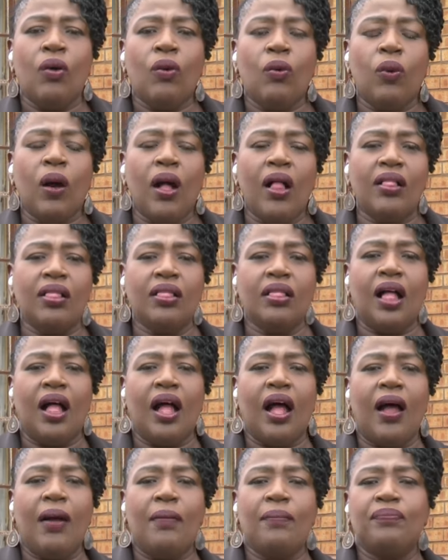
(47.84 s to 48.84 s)
Well,
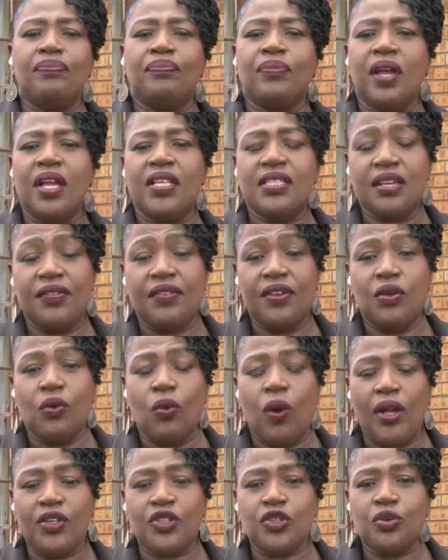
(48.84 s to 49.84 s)
um, Stephen,
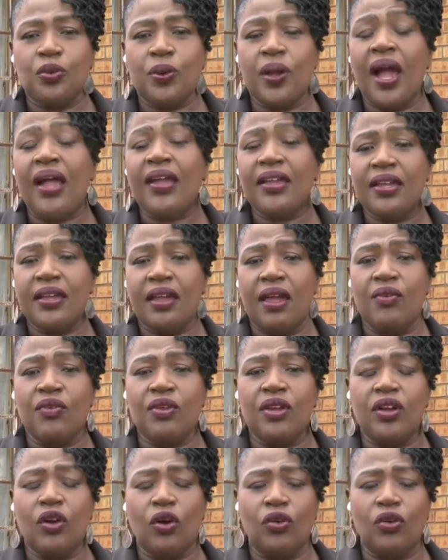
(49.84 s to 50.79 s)
what we are hearing